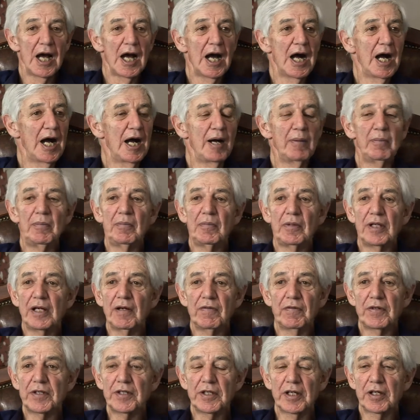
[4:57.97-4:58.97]
Um,
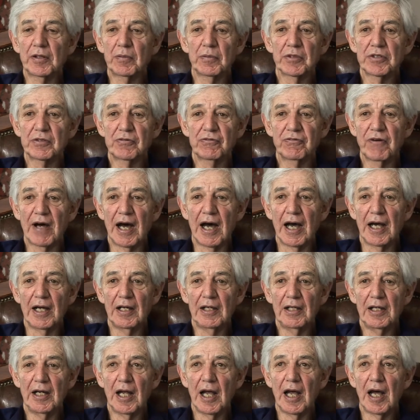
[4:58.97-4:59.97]
everything was
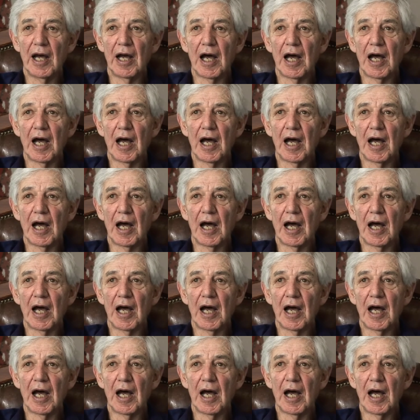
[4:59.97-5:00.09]
fine.